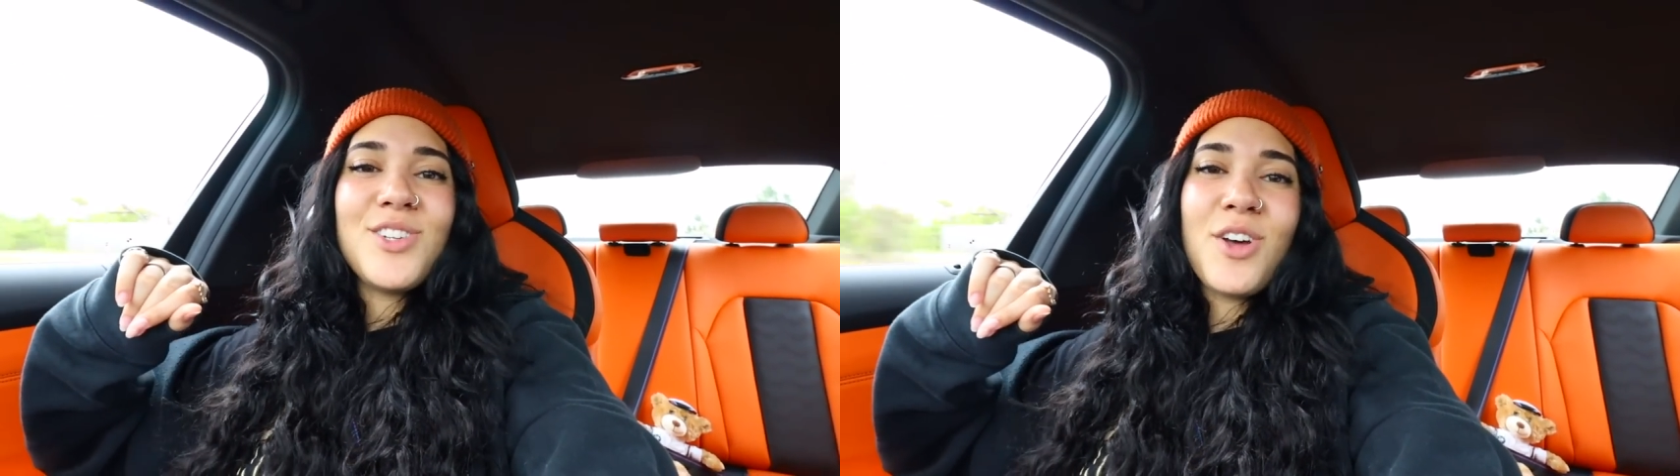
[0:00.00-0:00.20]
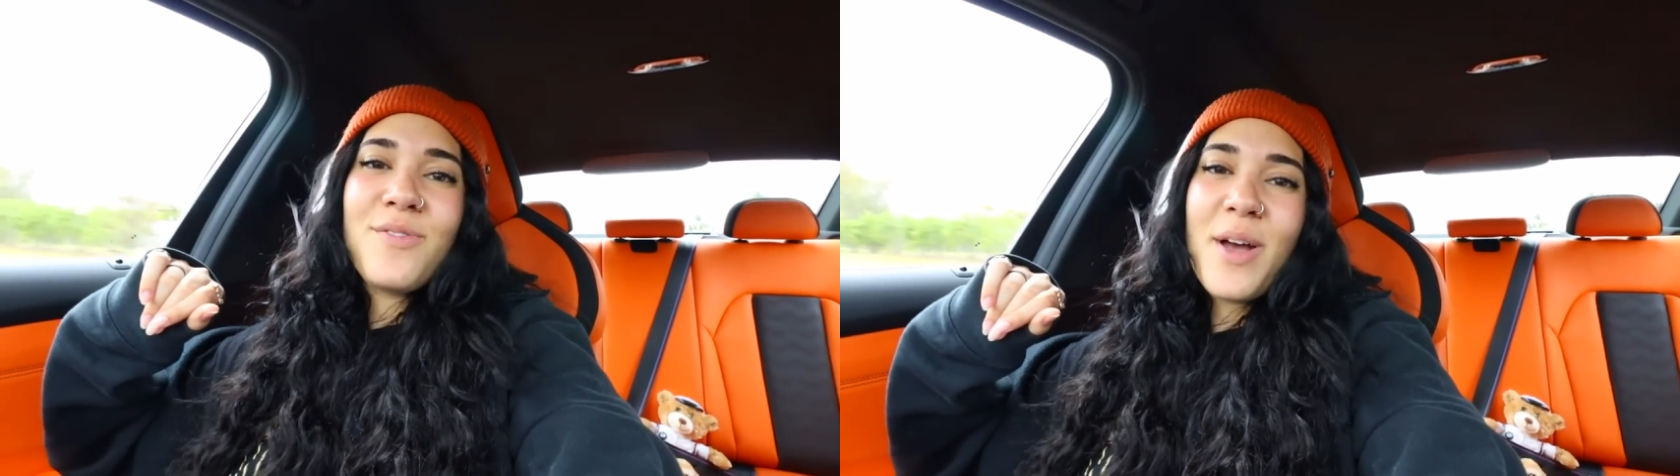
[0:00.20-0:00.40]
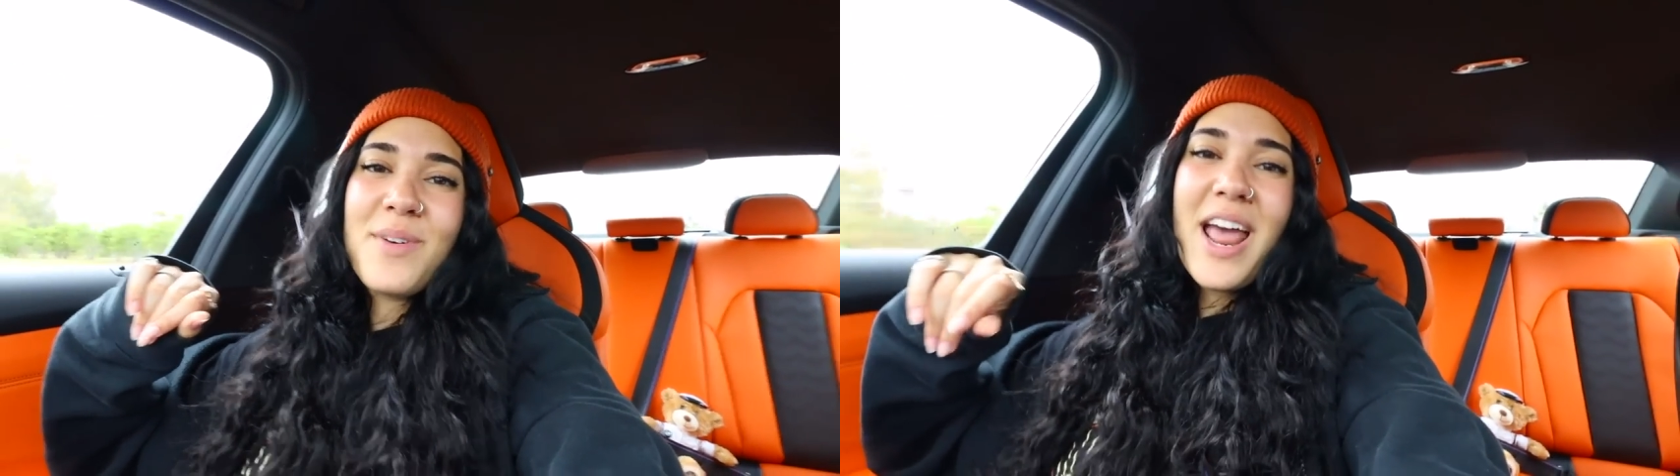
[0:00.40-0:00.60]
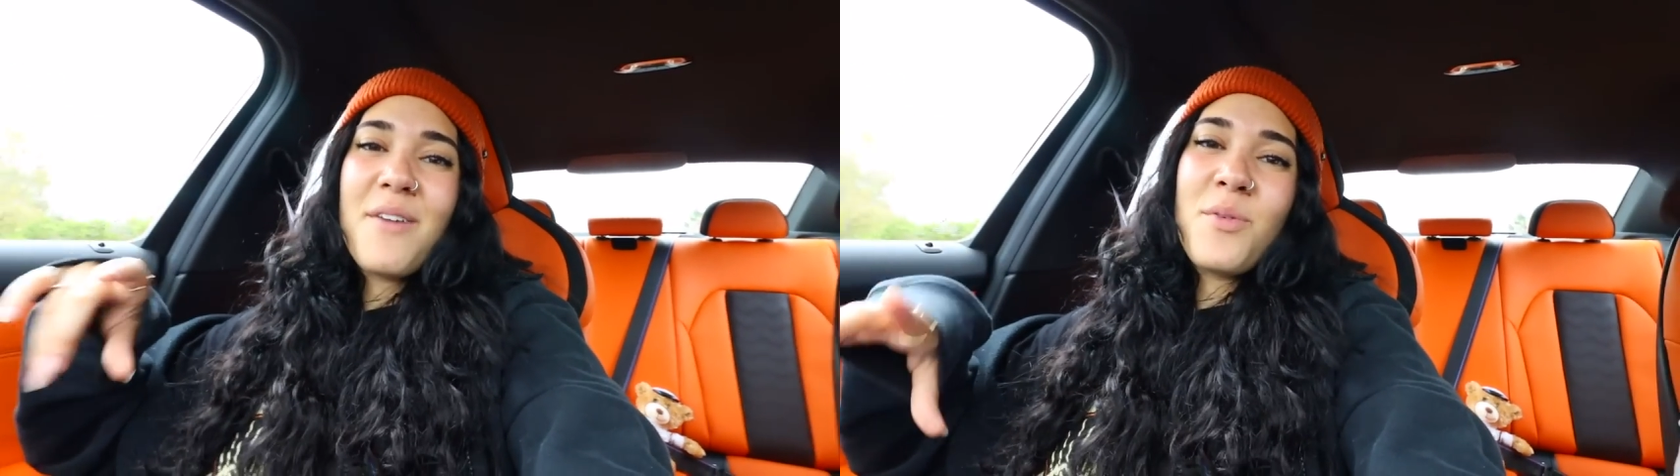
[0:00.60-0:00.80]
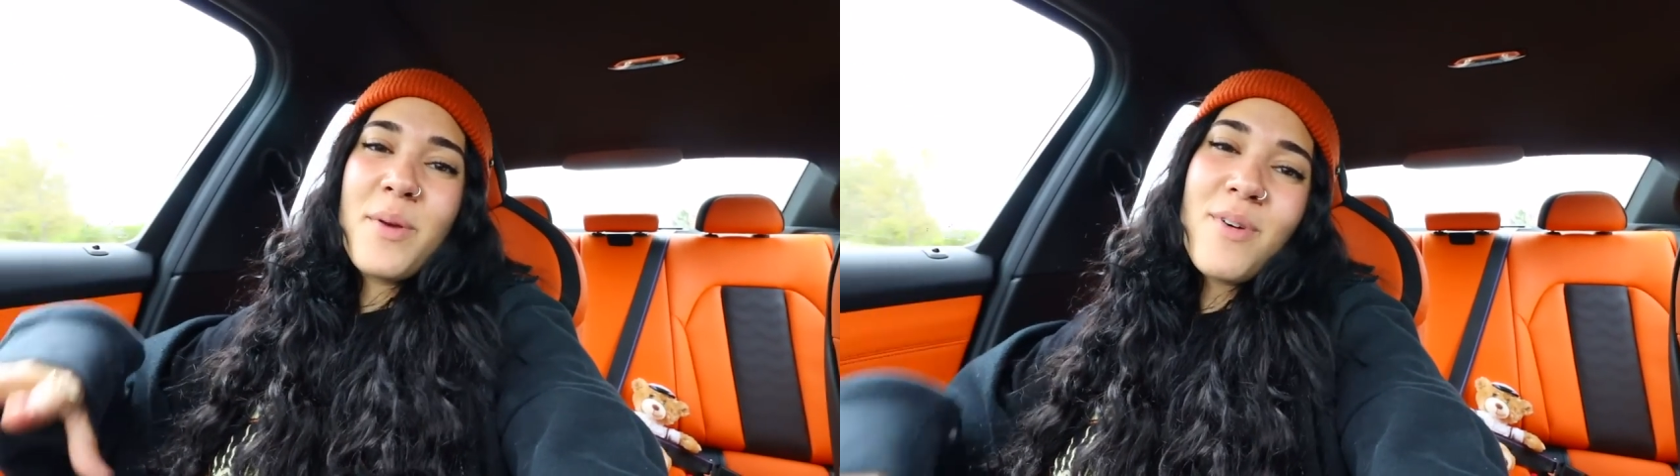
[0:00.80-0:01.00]
you're notified
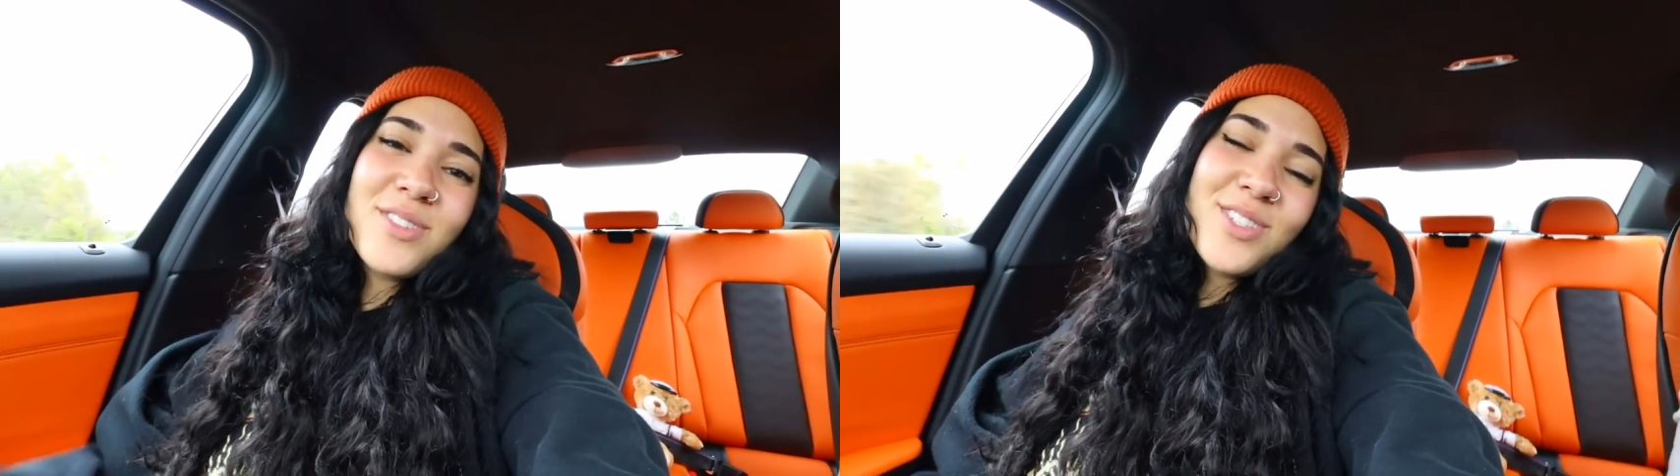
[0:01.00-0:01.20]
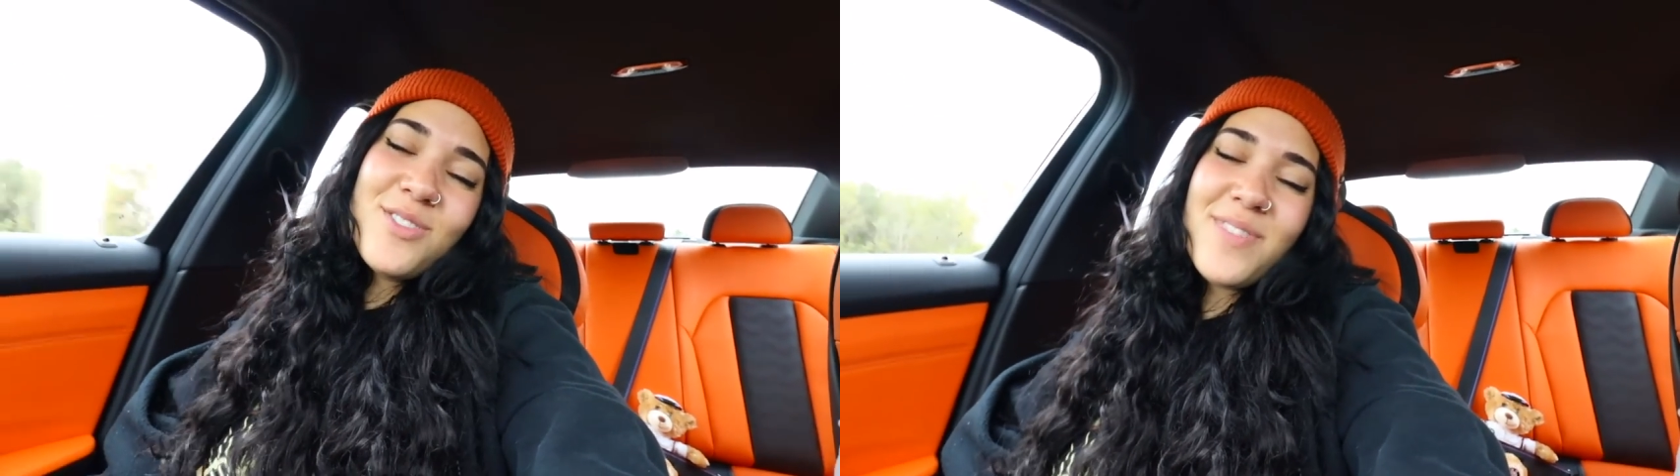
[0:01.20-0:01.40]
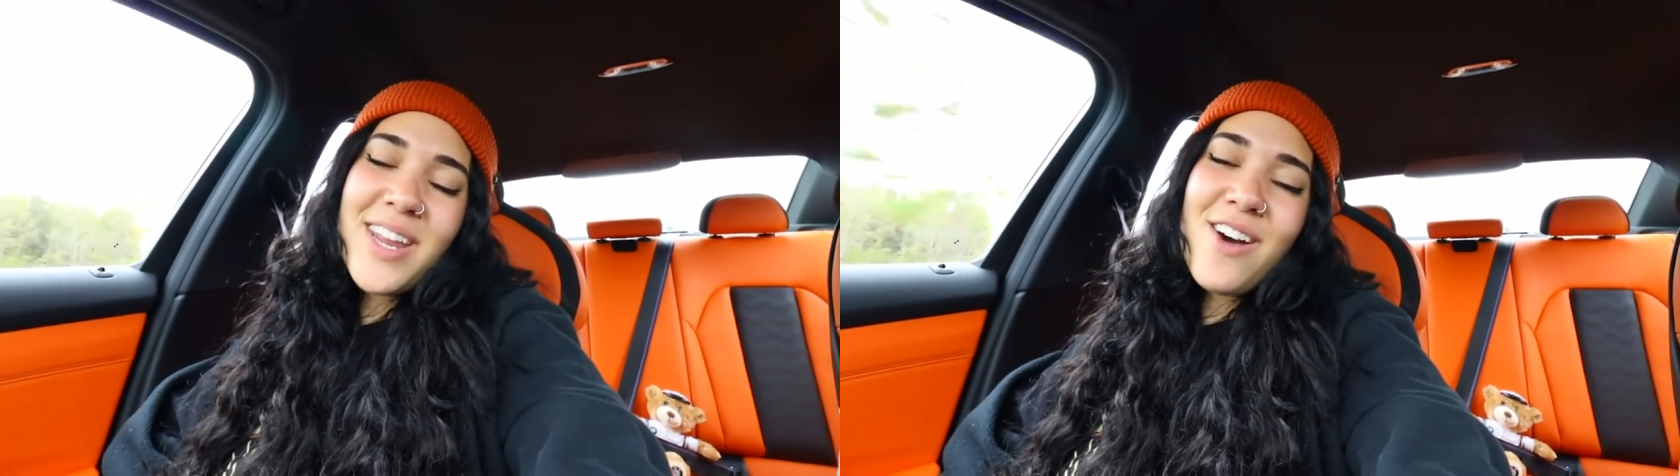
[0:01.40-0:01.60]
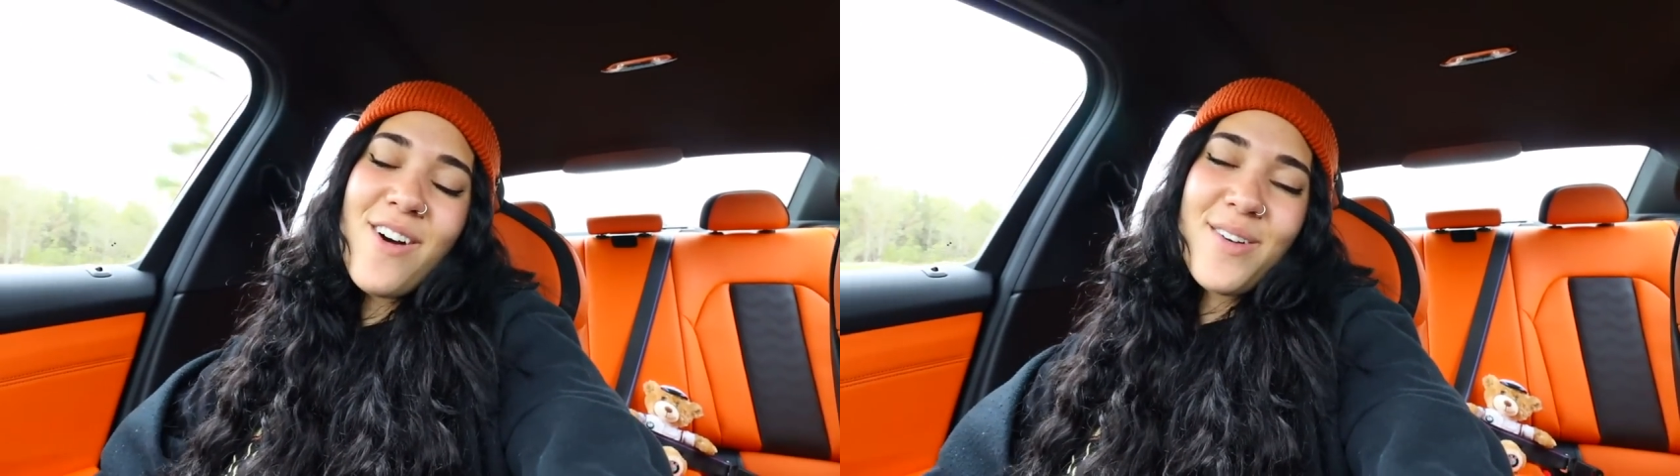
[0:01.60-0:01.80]
whenever we post a new video.